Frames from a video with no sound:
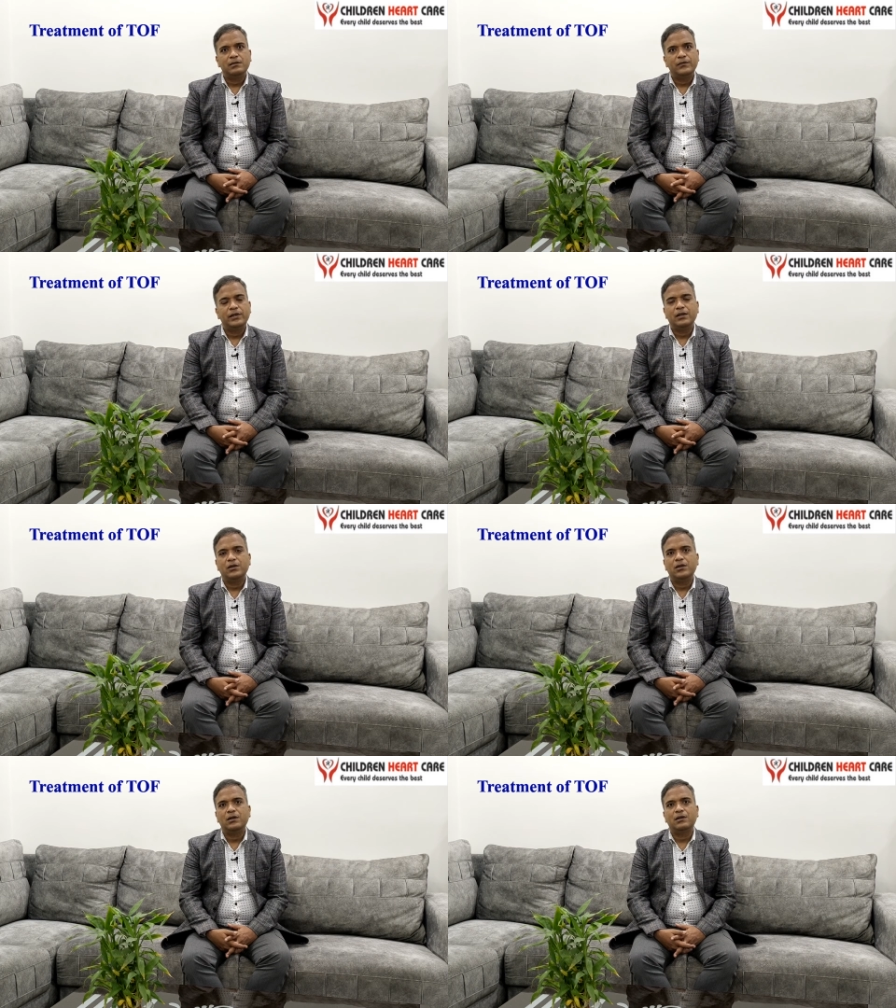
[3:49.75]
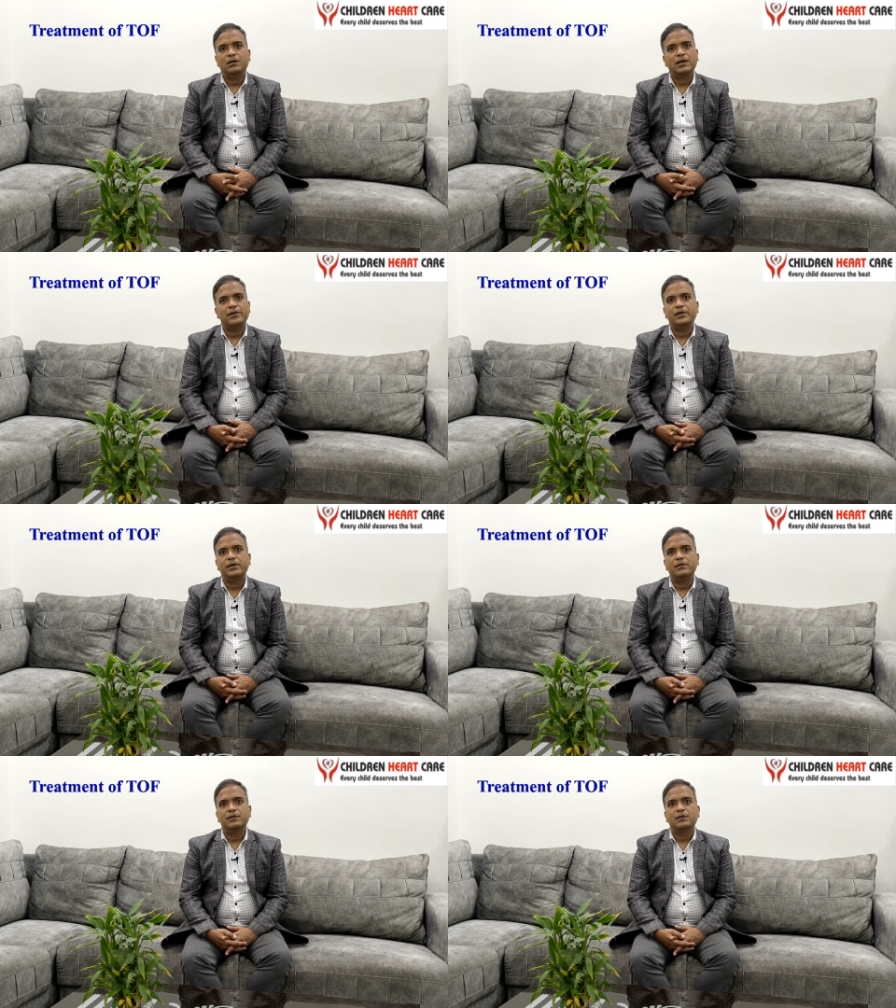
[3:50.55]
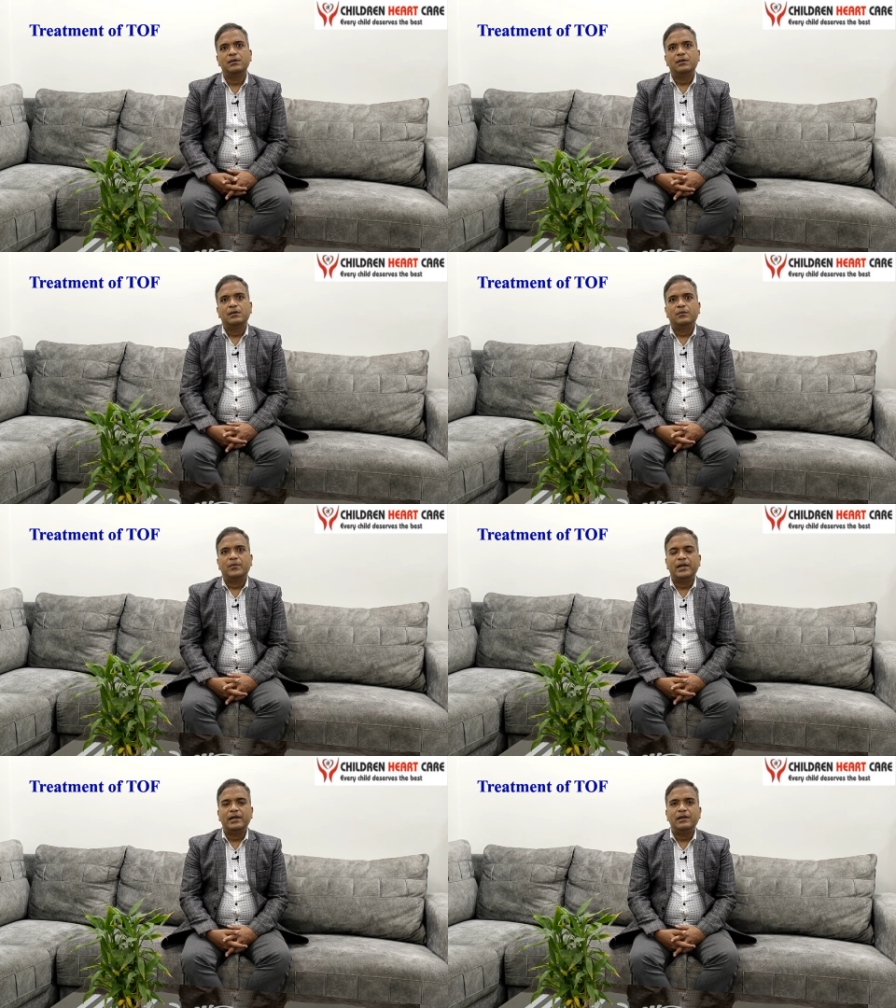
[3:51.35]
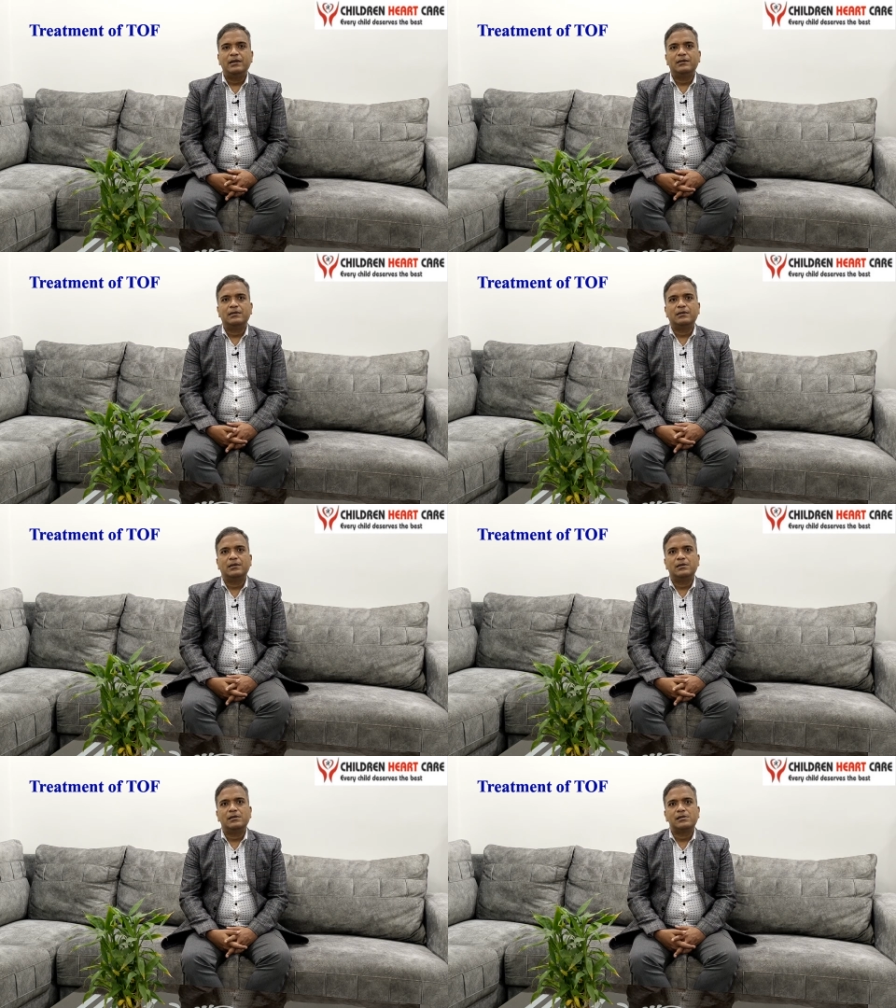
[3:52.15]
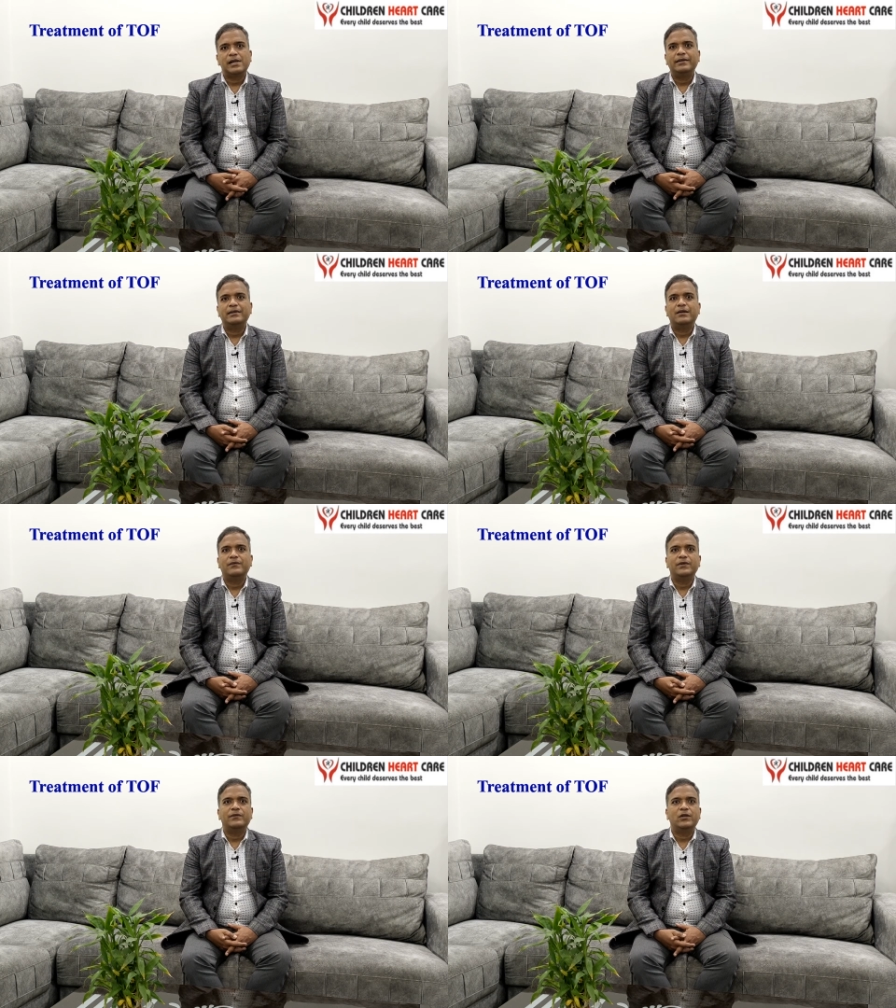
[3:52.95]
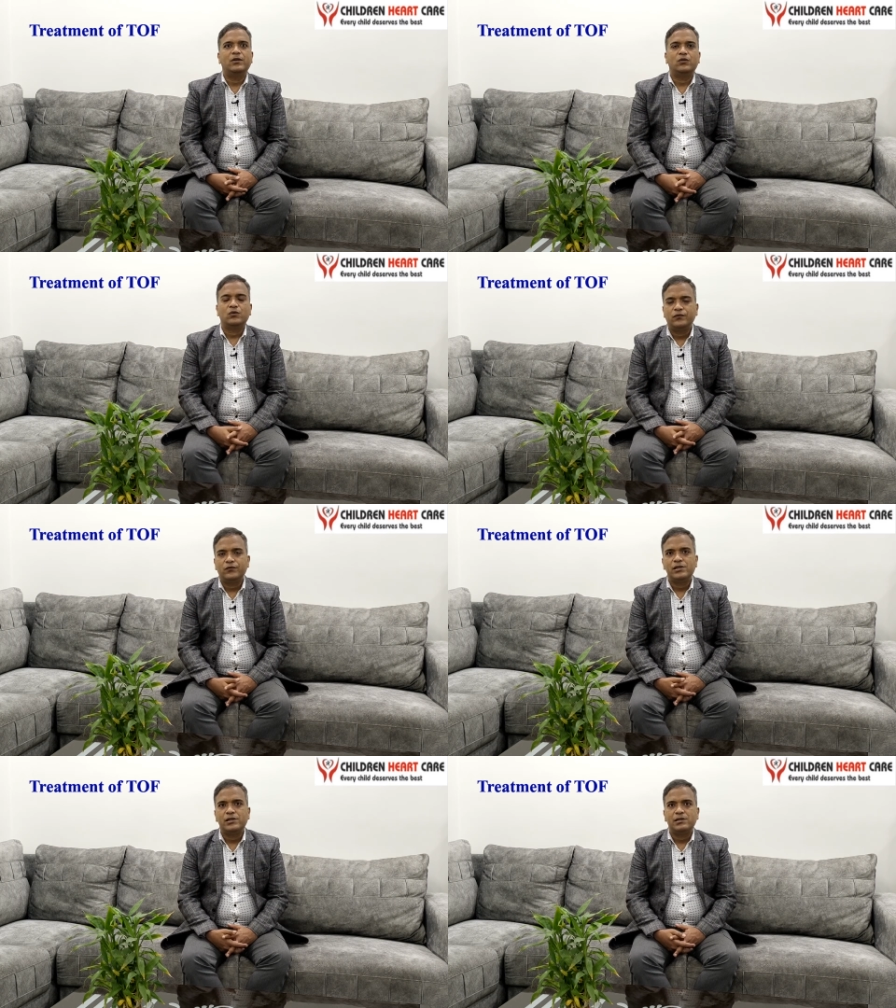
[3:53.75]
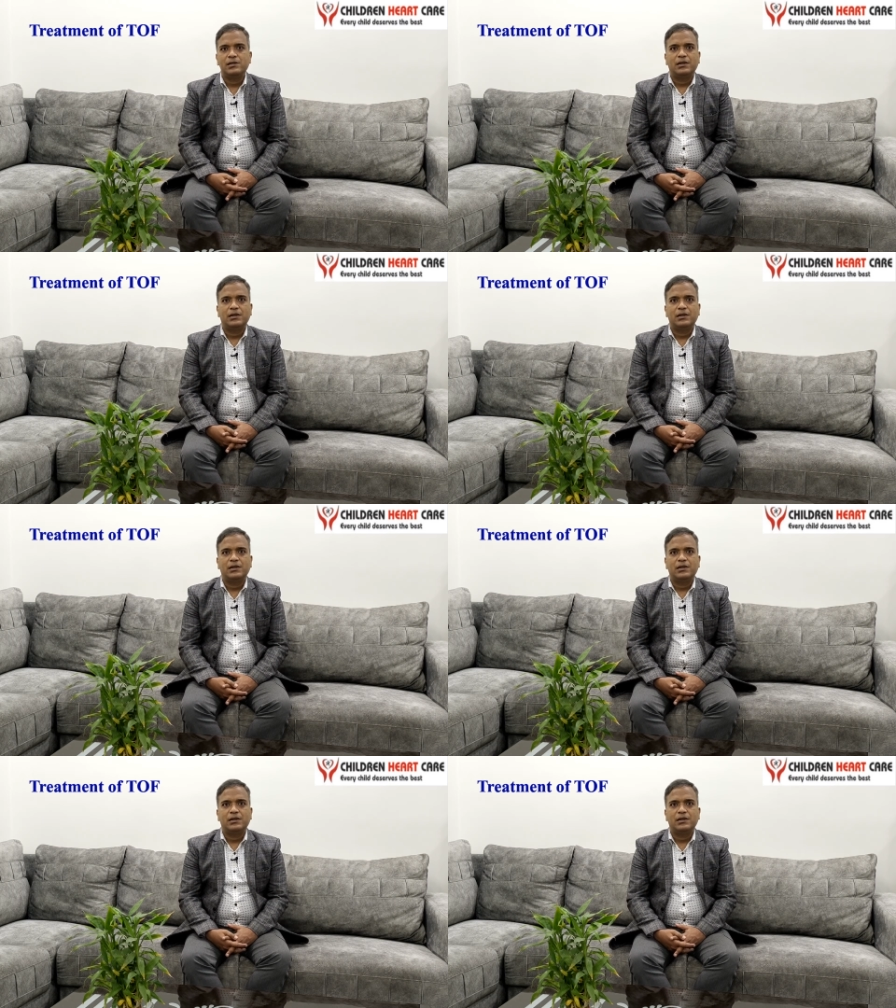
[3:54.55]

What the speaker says: We cannot run away by saying that we will not go for surgery.